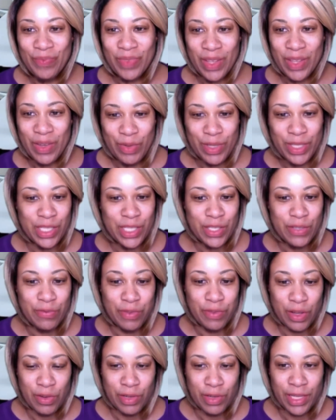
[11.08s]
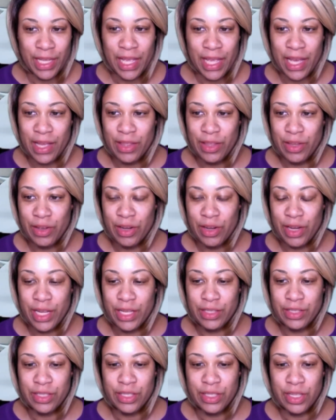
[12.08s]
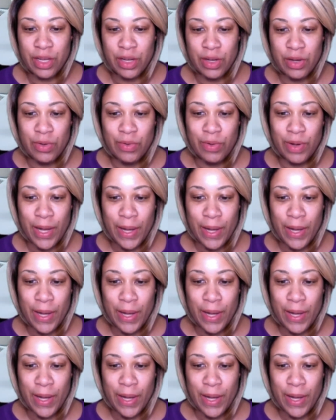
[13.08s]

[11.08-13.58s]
We just flow together. And so